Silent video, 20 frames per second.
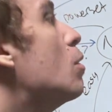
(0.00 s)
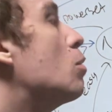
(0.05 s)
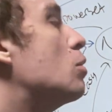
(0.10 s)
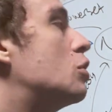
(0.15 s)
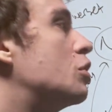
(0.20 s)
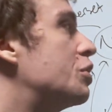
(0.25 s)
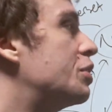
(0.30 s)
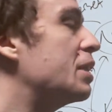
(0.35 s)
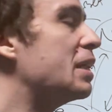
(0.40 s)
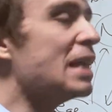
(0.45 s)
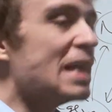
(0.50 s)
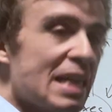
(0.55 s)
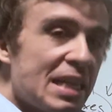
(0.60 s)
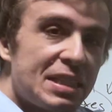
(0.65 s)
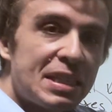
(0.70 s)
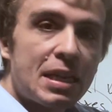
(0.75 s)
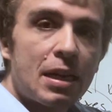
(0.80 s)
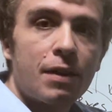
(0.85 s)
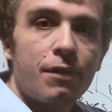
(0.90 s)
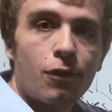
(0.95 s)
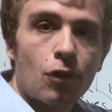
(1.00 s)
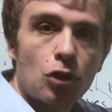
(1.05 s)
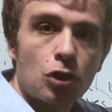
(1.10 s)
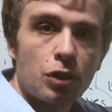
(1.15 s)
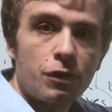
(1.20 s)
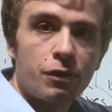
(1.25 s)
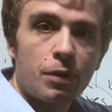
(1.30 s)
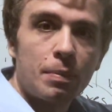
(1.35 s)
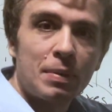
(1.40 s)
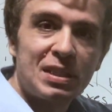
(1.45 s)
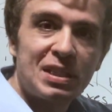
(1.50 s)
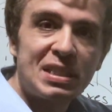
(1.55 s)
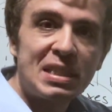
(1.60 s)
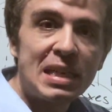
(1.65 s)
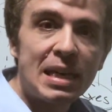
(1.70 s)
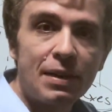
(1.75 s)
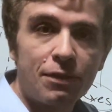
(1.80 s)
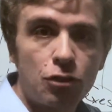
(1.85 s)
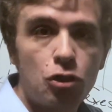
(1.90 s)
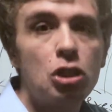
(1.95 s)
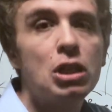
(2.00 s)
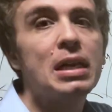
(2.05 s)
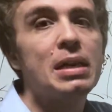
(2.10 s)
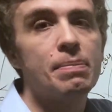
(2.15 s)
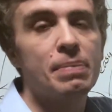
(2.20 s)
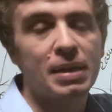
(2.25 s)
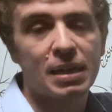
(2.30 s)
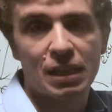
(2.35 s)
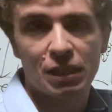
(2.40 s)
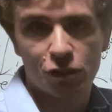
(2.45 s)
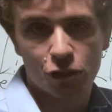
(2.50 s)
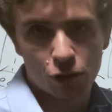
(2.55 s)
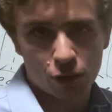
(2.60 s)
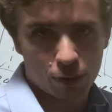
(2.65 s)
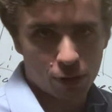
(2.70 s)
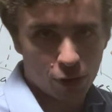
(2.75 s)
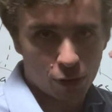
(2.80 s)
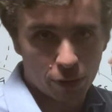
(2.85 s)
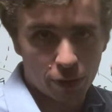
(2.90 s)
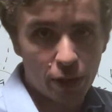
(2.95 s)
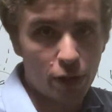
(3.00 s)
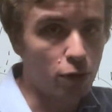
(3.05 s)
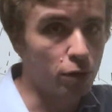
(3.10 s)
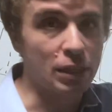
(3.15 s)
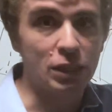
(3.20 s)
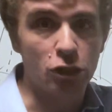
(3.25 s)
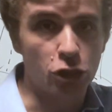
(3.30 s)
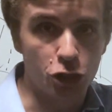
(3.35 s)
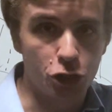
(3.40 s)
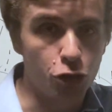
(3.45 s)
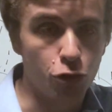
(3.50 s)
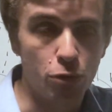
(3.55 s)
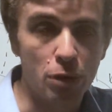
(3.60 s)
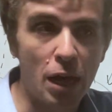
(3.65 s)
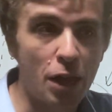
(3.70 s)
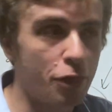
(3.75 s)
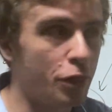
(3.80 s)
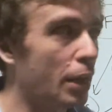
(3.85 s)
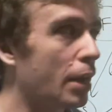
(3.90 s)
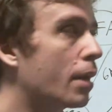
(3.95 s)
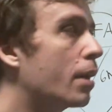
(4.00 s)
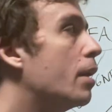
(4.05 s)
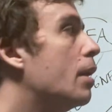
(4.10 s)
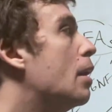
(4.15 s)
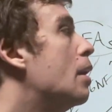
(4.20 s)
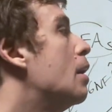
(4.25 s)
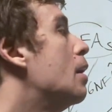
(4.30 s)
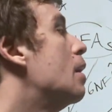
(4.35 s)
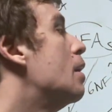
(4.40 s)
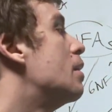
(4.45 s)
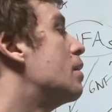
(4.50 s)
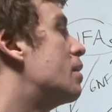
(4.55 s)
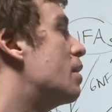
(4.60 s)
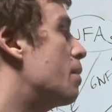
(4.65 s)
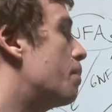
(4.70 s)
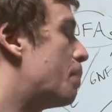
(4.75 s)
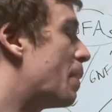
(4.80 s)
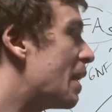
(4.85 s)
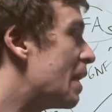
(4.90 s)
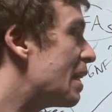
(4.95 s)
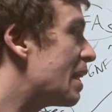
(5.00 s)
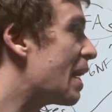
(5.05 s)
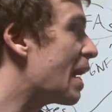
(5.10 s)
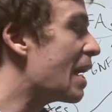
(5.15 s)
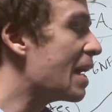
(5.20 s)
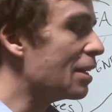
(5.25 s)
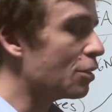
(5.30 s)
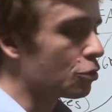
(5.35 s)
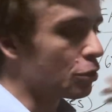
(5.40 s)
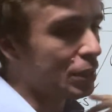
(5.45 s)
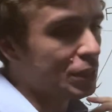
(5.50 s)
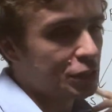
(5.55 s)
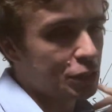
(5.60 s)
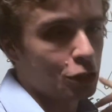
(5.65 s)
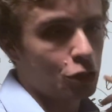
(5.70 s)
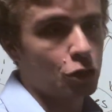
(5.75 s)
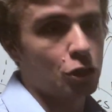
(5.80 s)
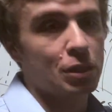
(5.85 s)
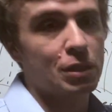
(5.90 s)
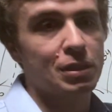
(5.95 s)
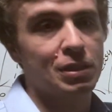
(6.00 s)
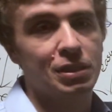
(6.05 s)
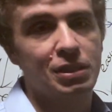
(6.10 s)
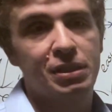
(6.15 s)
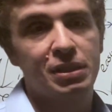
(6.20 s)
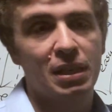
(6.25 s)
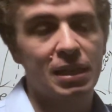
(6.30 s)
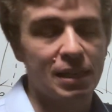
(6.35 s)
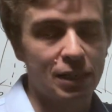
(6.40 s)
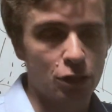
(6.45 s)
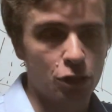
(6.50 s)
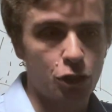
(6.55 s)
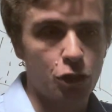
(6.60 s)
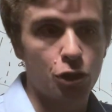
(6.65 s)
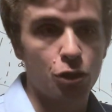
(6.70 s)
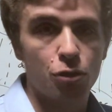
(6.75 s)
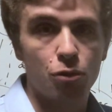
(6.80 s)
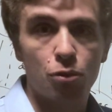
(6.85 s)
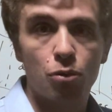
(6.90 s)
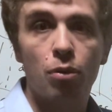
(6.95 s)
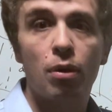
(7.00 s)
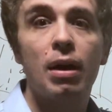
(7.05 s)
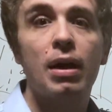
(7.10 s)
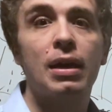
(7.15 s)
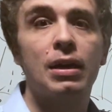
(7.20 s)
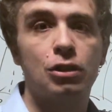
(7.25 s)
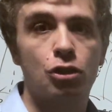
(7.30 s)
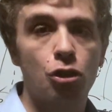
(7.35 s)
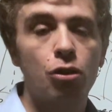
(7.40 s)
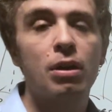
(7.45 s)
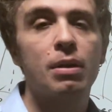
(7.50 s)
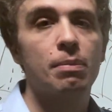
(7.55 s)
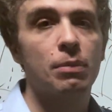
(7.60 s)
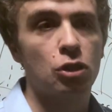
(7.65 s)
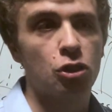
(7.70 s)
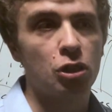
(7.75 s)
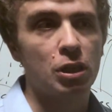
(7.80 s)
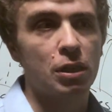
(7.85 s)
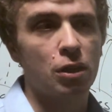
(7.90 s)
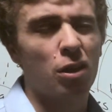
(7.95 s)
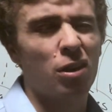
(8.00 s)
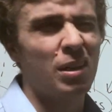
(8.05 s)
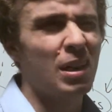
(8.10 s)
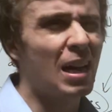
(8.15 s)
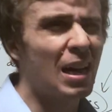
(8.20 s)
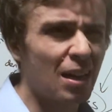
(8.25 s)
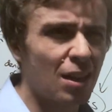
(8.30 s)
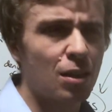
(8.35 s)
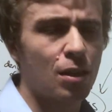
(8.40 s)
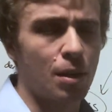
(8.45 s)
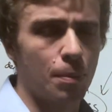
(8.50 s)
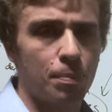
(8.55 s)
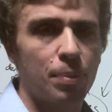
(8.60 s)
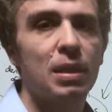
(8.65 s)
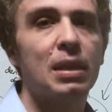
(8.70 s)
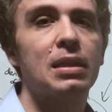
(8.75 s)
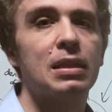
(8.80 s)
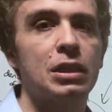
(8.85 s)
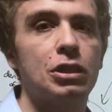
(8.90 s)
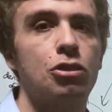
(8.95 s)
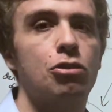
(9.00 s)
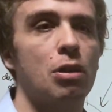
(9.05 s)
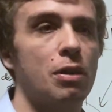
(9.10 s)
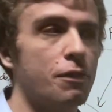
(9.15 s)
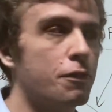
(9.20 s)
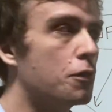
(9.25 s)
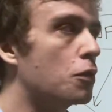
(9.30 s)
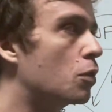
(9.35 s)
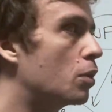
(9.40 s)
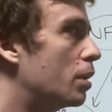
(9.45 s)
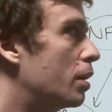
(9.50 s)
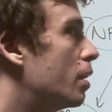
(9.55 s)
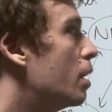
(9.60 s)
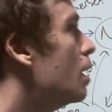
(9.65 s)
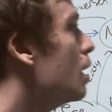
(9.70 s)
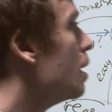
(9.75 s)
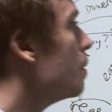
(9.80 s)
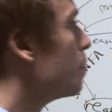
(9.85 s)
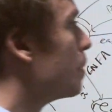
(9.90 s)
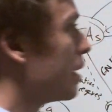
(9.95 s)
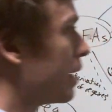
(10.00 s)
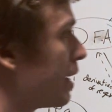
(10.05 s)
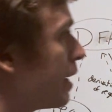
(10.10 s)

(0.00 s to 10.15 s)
which is an easy conversion from a C F G because you, you literally just do nothing. The P D A transitions into a Turing machine are not completely straightforward, but